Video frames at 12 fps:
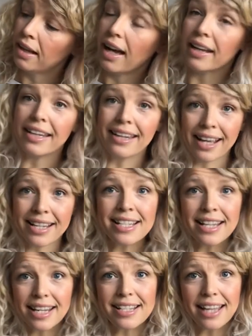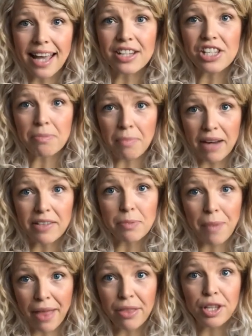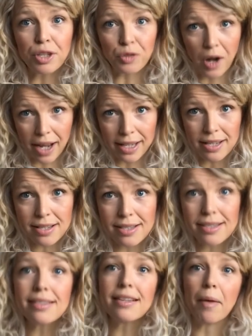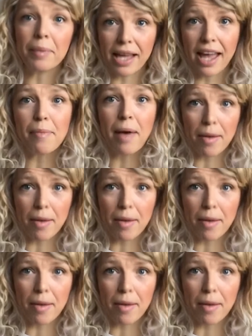and in 1988 she married Matthew Rice and became